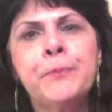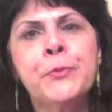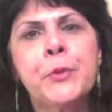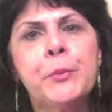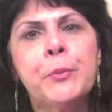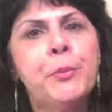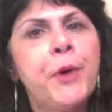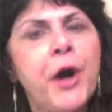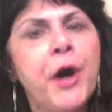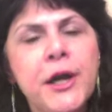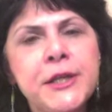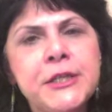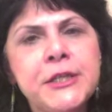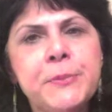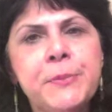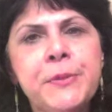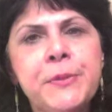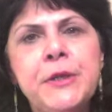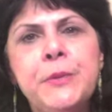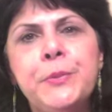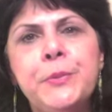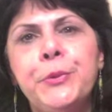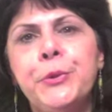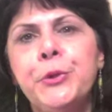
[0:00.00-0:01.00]
by the
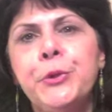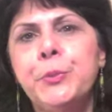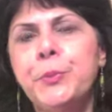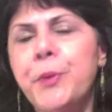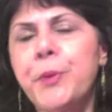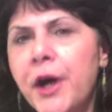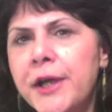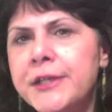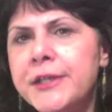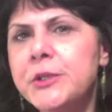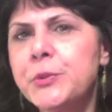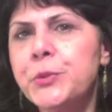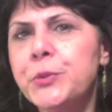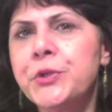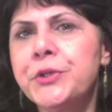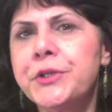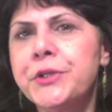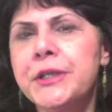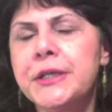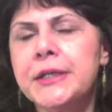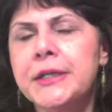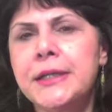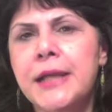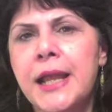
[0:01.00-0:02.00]
people, by the
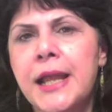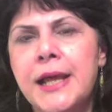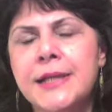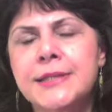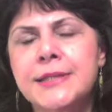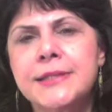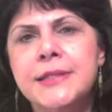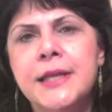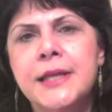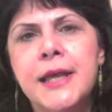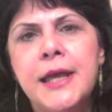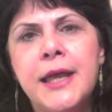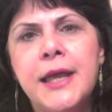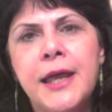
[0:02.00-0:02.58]
working class,